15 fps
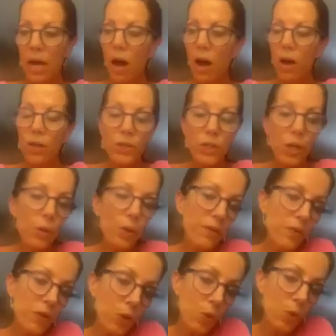Also,
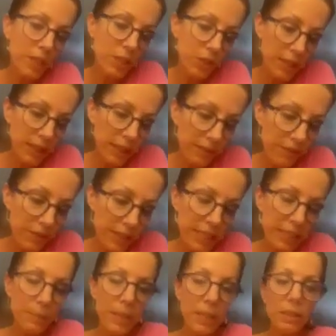if you're going to the
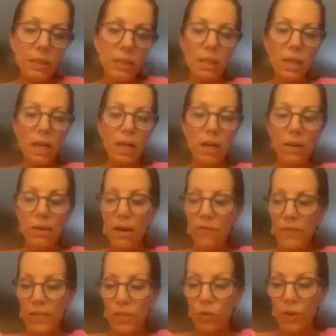lymphedema, a
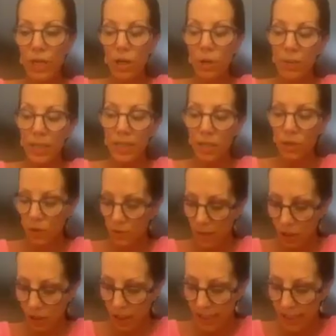physical therapist who
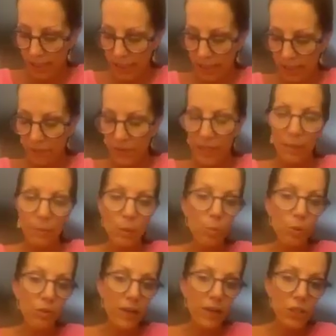specializes in lymphedema
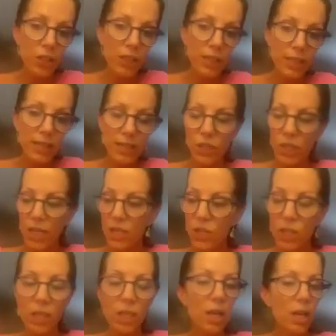prevention and
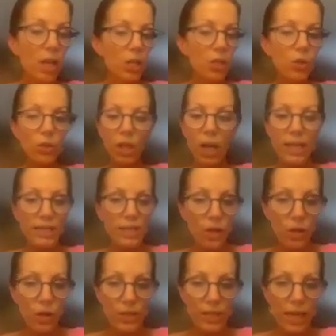education, utilize
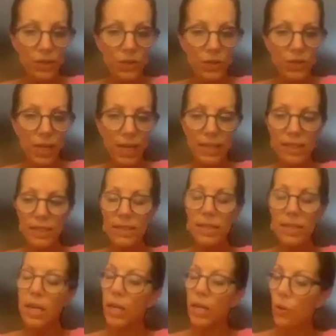those exercises.
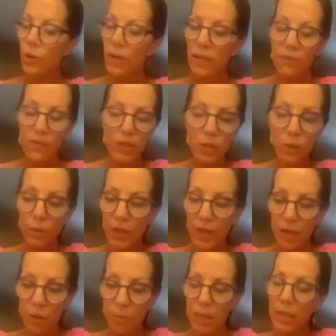Going to physical
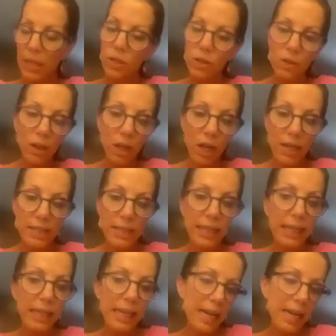therapy and utilizing
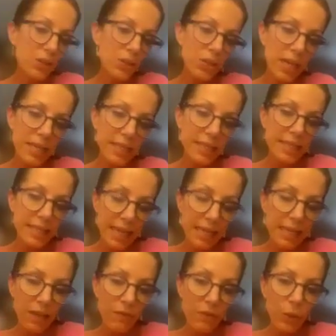any exercises they
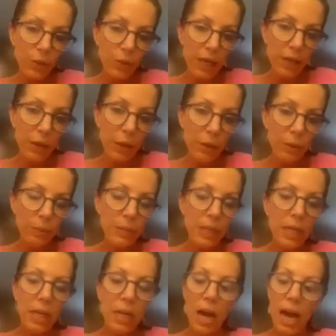give you at home.
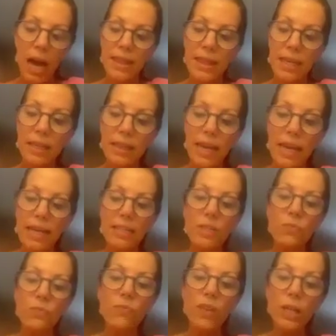I think that
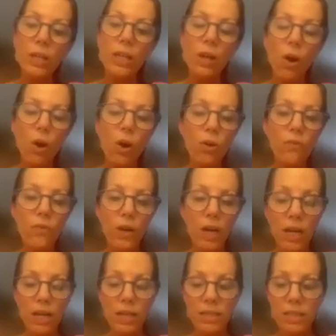it's very hard for
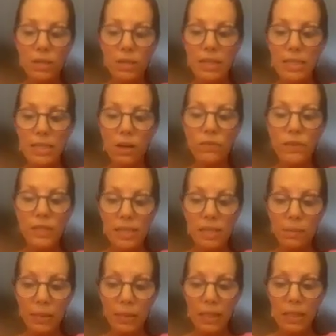us to be
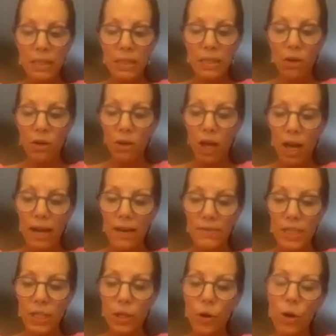self-disciplined in our lives,
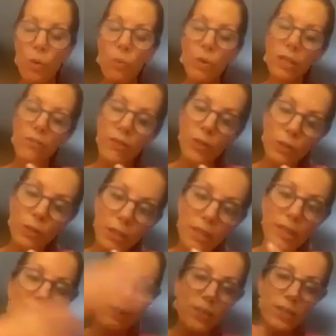to go home when you feel good,
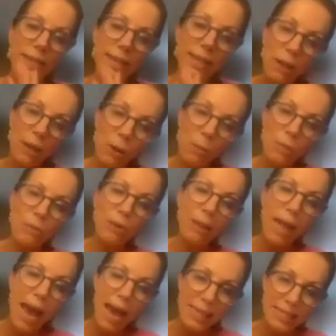like just getting home and
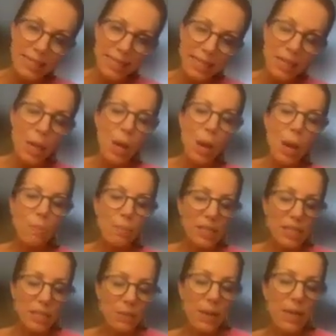relaxing,
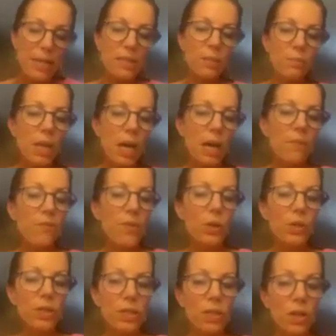but spend some time
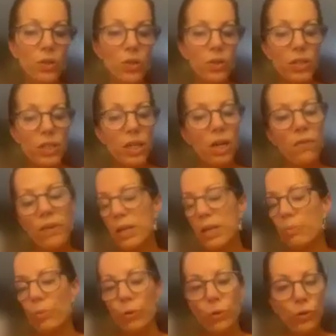focused on yourself. It
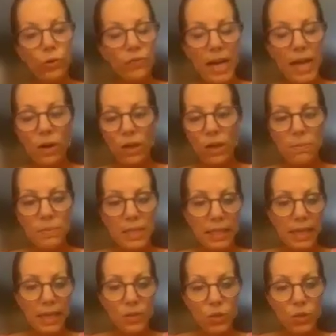improves outcomes in
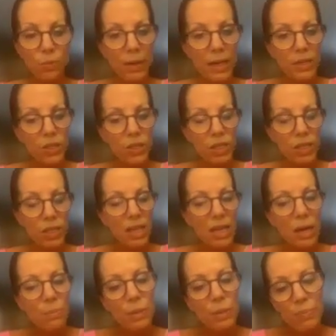cancer patients,
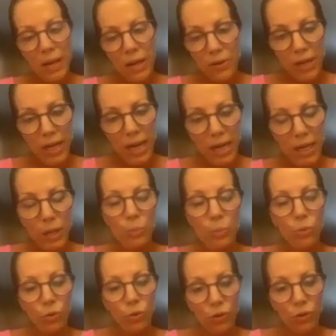but better yet, it
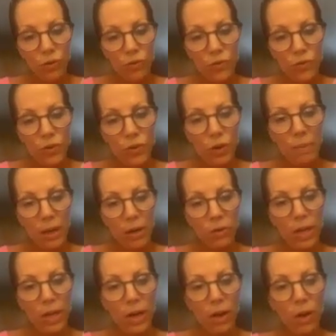improves our
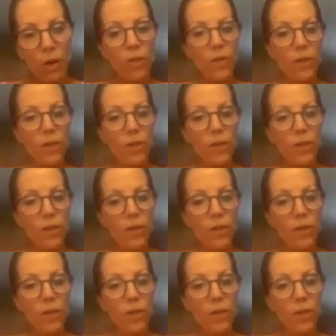mental health.